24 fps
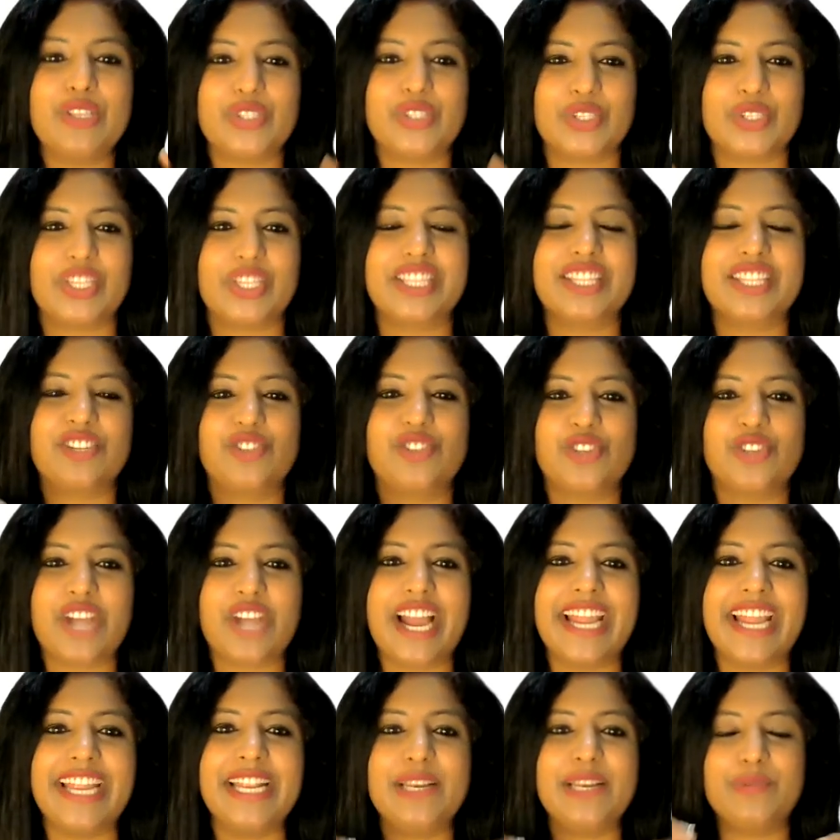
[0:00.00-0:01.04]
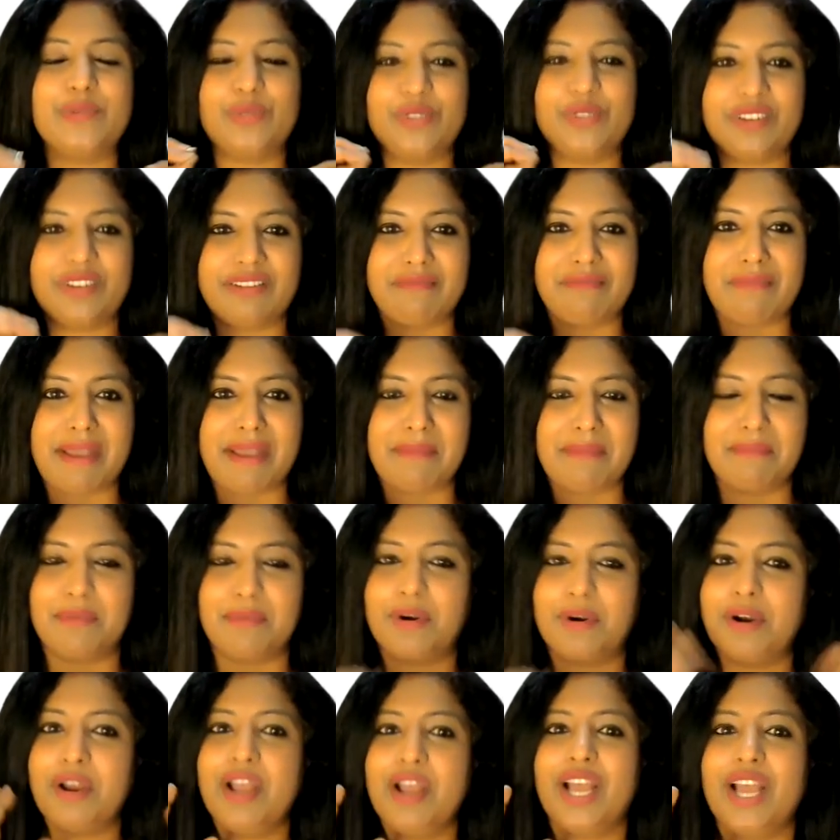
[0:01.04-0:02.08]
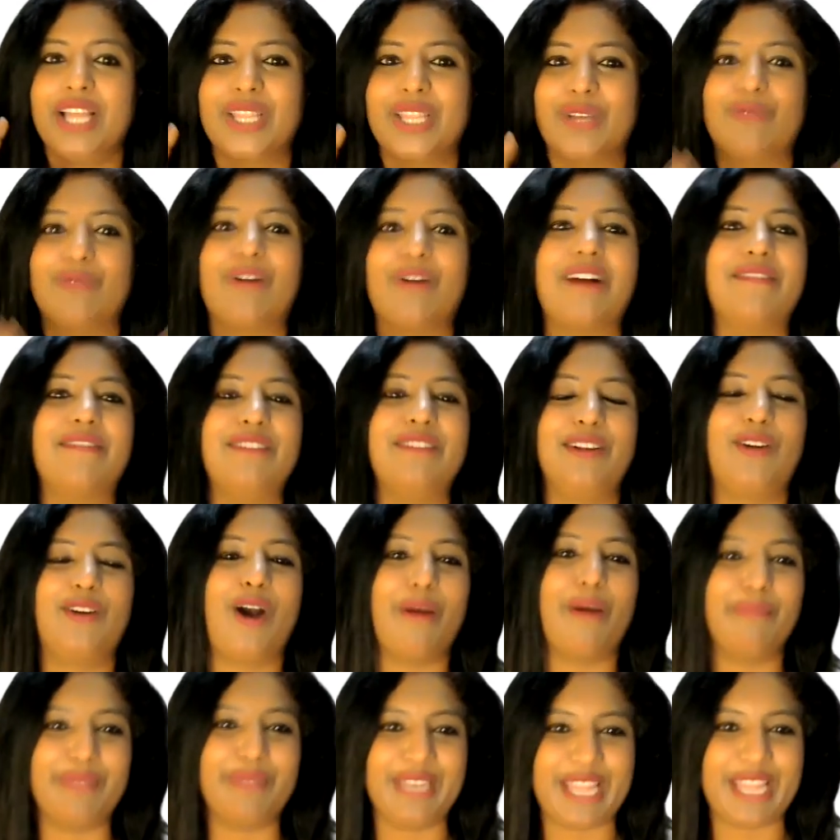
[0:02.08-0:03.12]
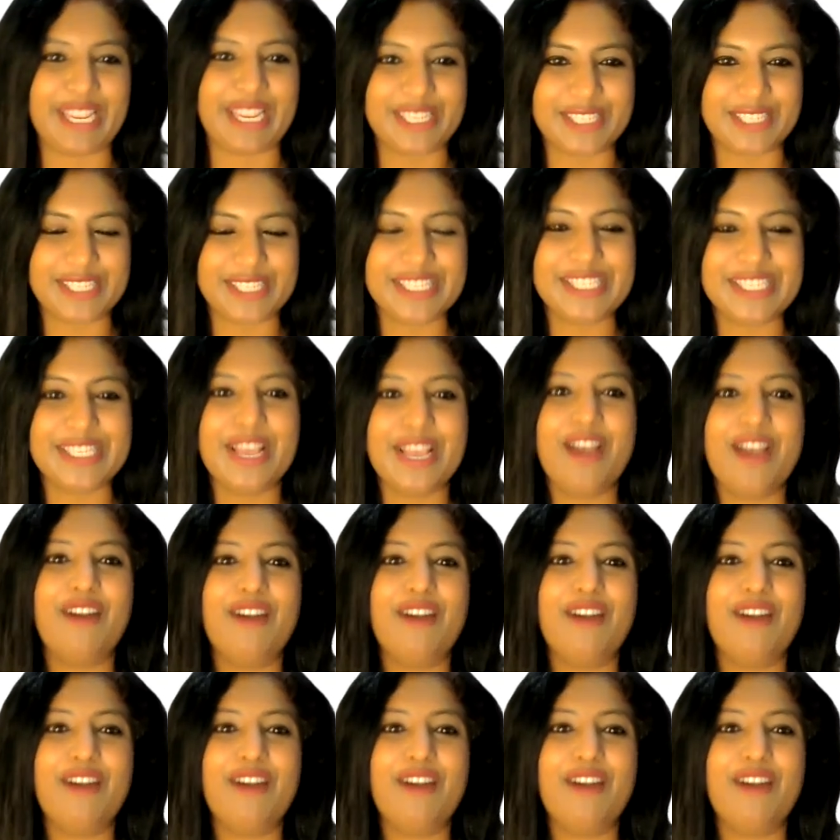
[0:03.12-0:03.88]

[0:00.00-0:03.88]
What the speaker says: so that the child would remember the vowel combinations